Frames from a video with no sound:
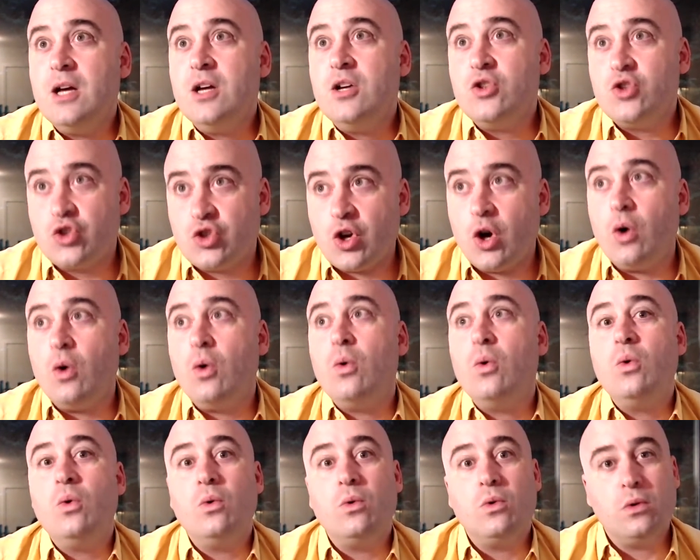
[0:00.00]

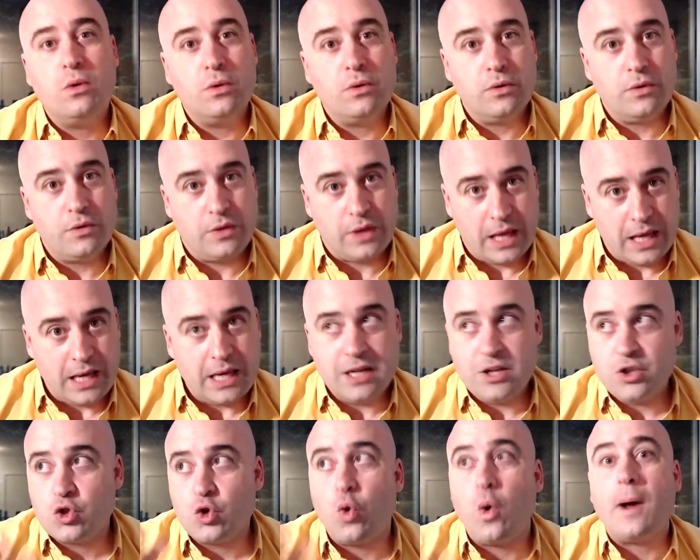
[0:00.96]
So it
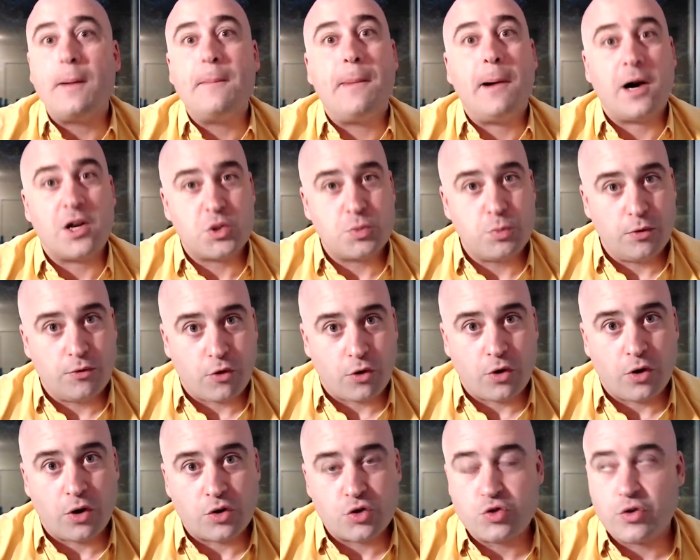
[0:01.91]
is quite possible
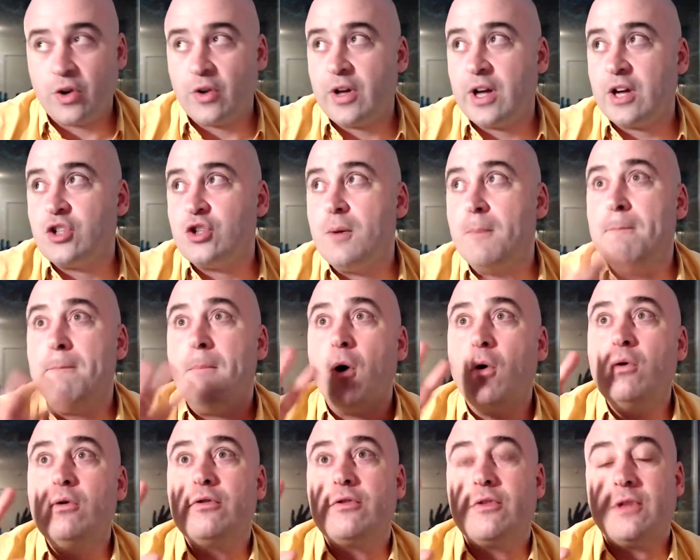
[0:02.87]
for Australia to
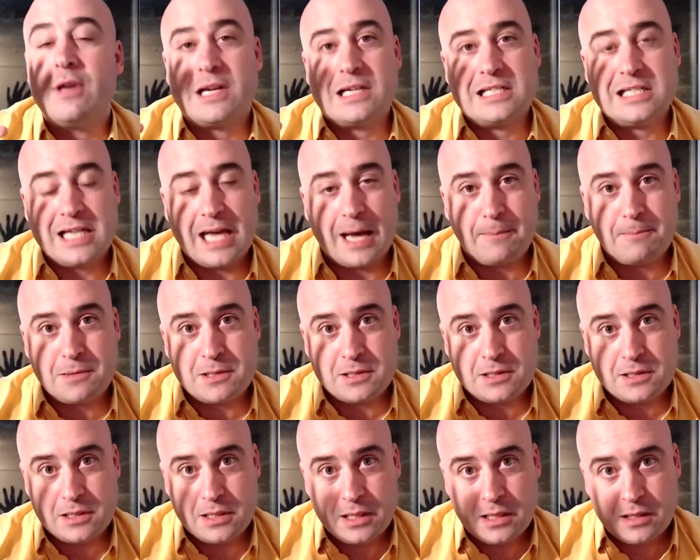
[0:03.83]
both
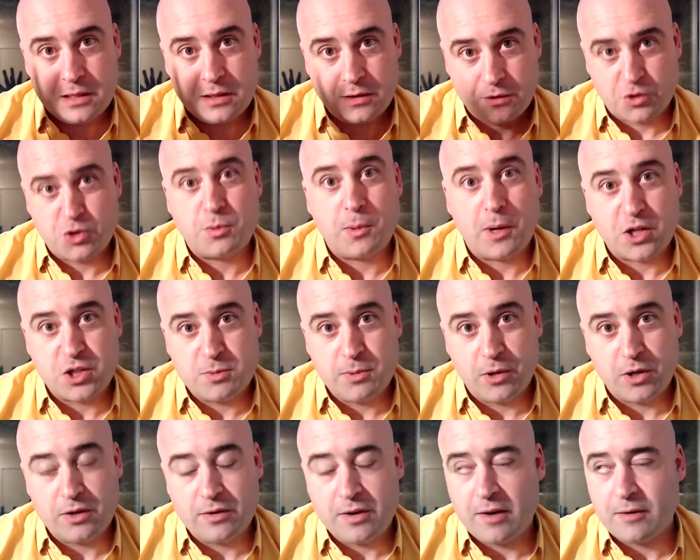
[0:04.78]
accept the
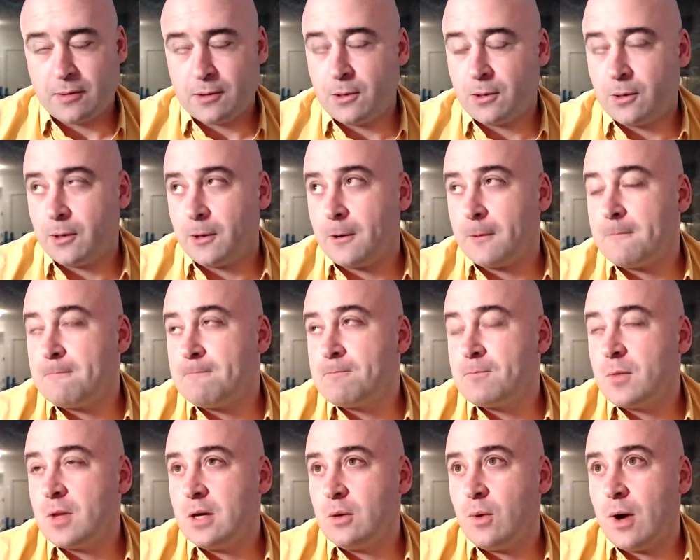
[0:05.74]
responsibility of having nuclear
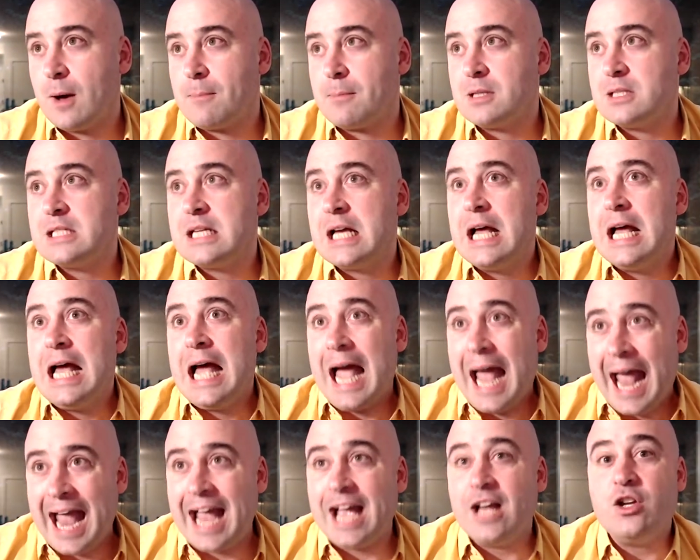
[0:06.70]
weapons
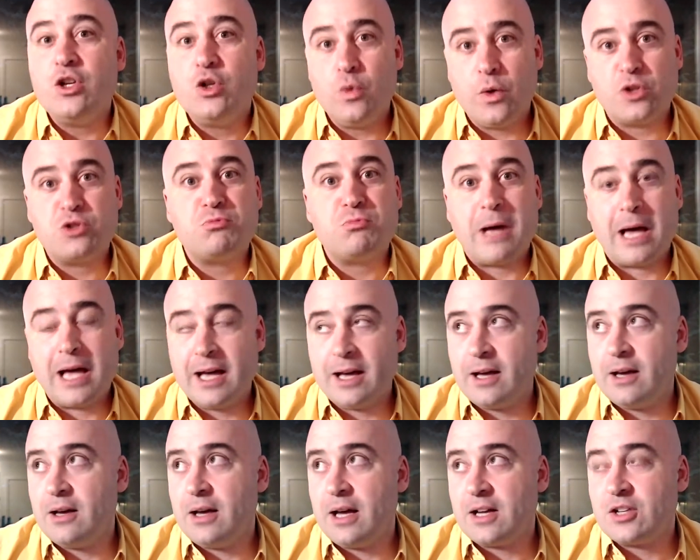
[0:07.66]
and to
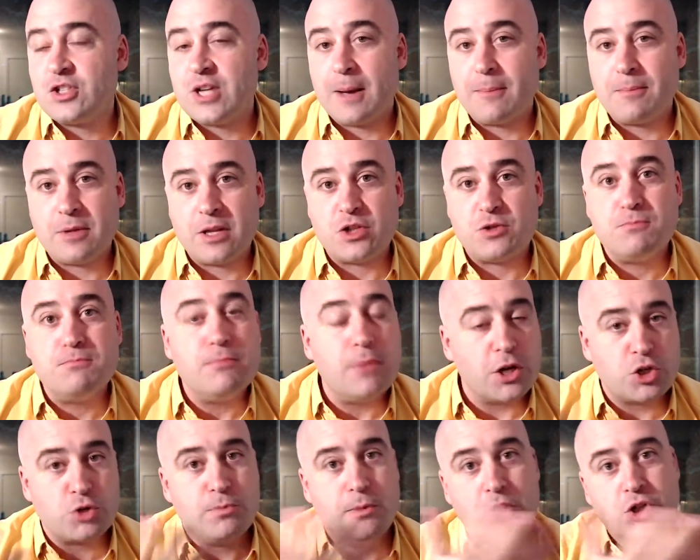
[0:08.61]
accept this
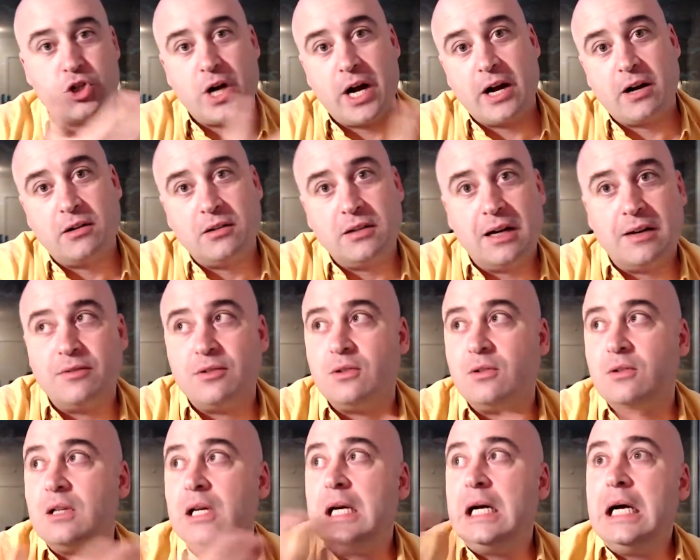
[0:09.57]
much, much higher
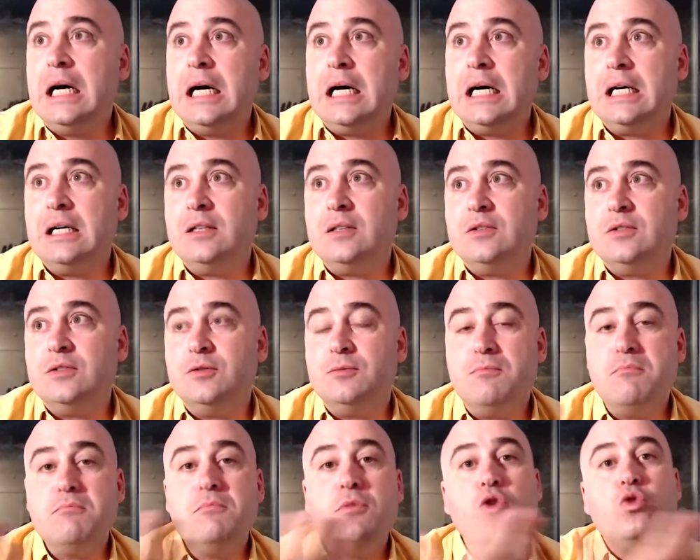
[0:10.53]
level of
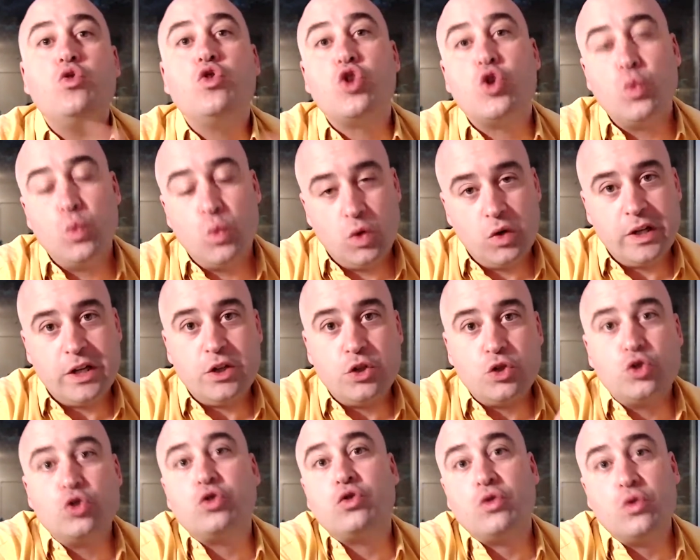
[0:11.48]
mutual
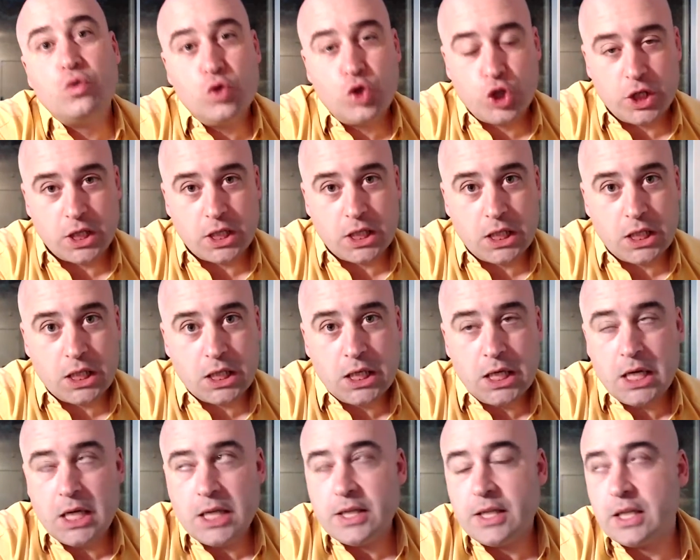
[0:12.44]
intrusion
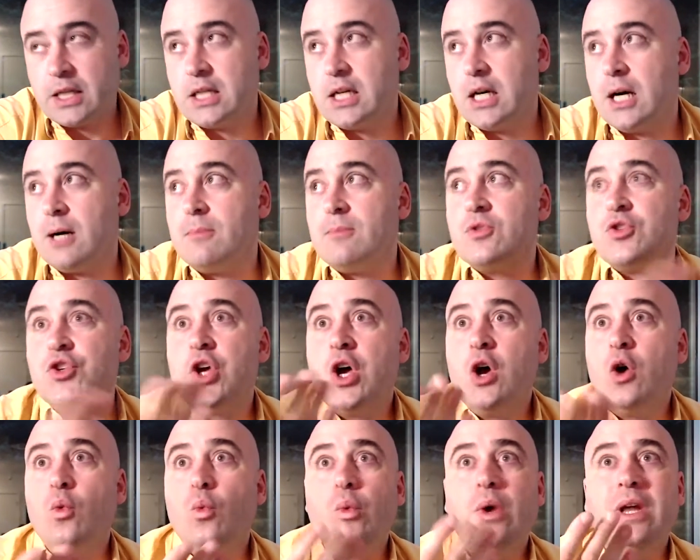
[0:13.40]
that comes
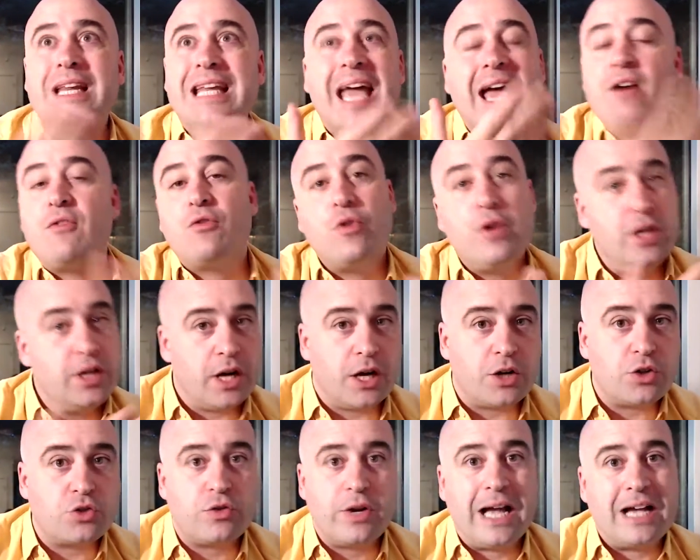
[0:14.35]
when every
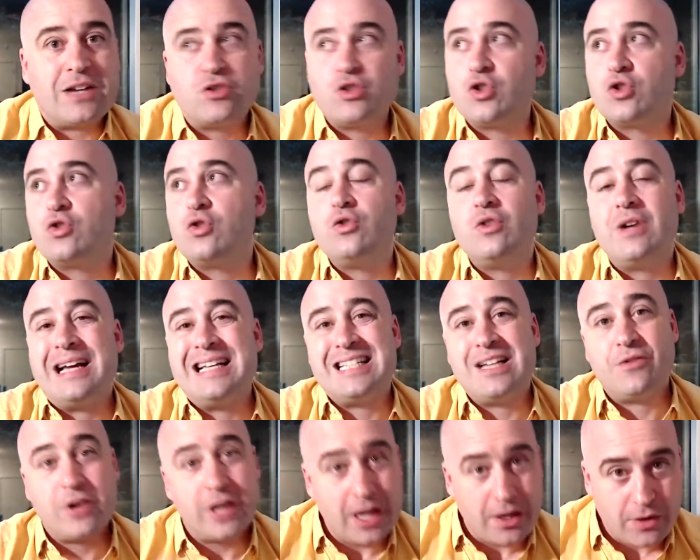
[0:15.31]
country has to scrutinize
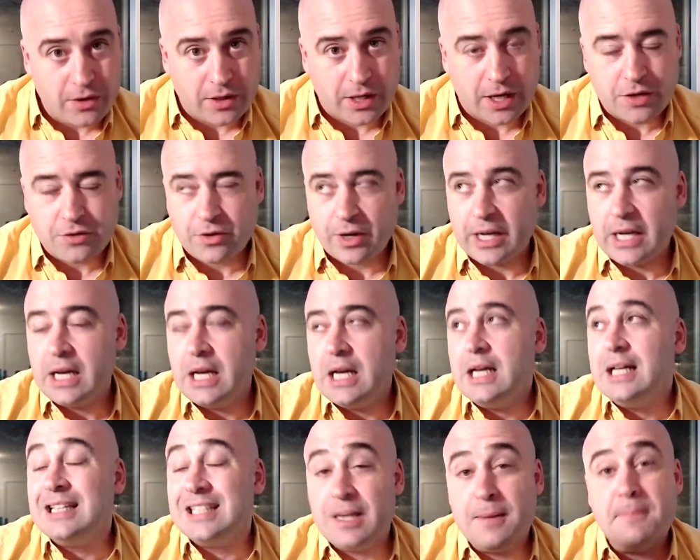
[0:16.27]
every other country
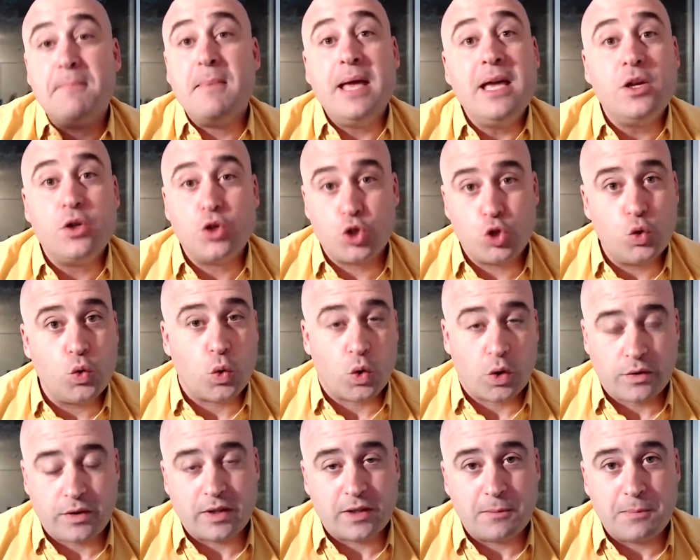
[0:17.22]
to make sure
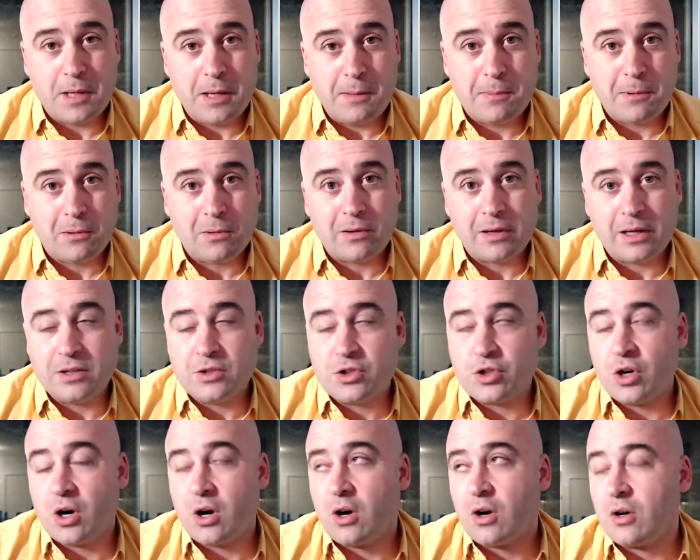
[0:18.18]
that the people in
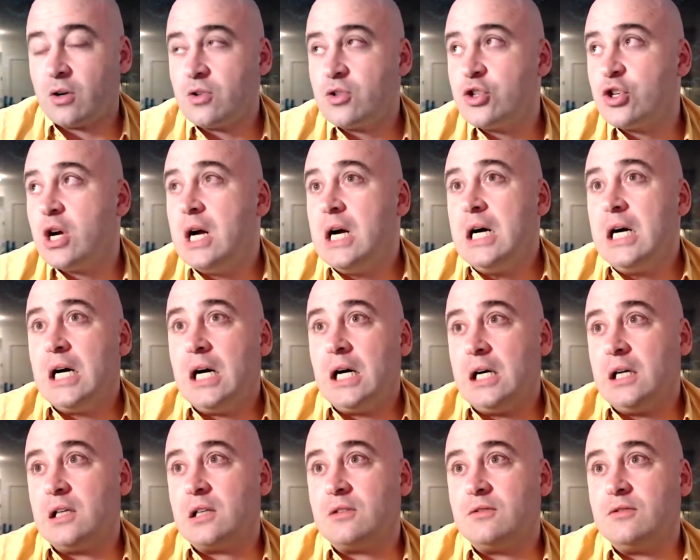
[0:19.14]
charge
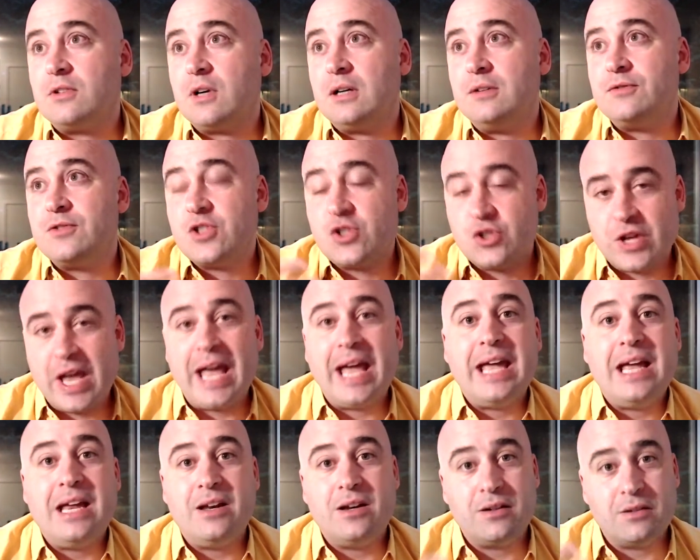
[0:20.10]
are of
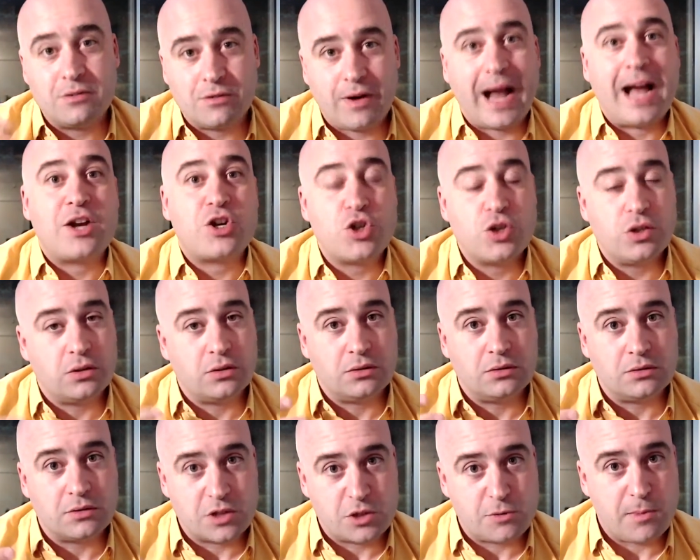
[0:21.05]
sane,
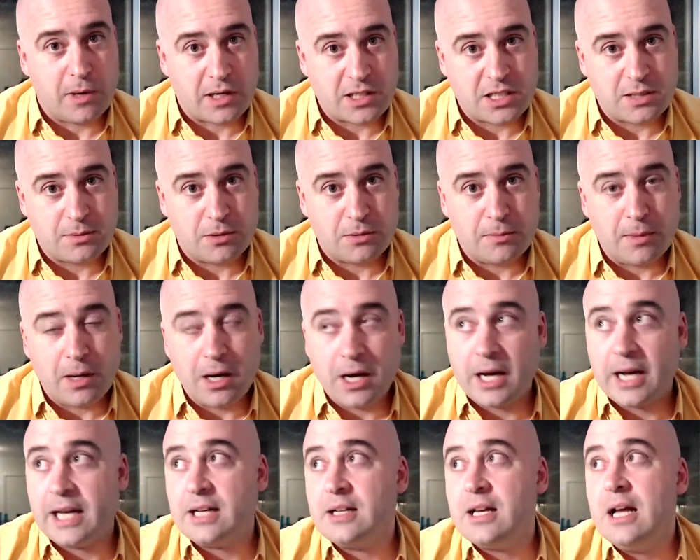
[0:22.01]
rational, responsible
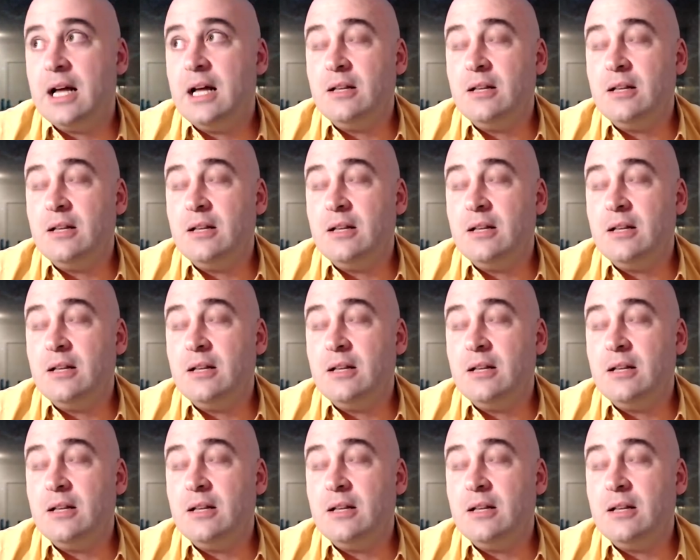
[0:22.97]
mind,